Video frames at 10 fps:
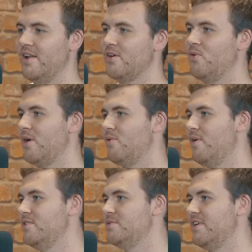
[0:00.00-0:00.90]
another quick
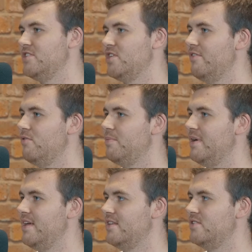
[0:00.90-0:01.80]
one to finish off would
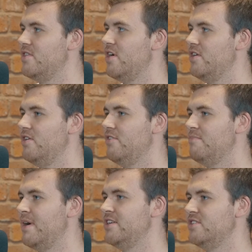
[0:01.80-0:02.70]
be that
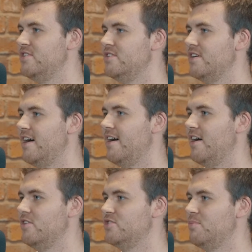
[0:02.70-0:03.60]
you've mentioned
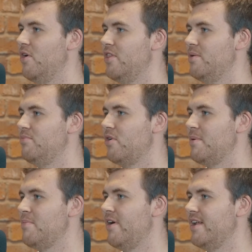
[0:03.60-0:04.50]
some other
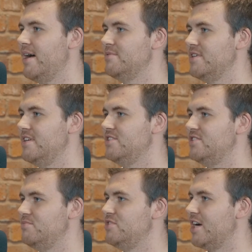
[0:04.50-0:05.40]
programming paradigms in
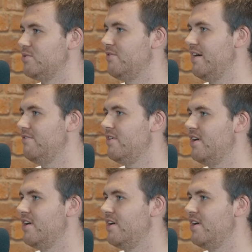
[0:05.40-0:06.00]
these chats we've had.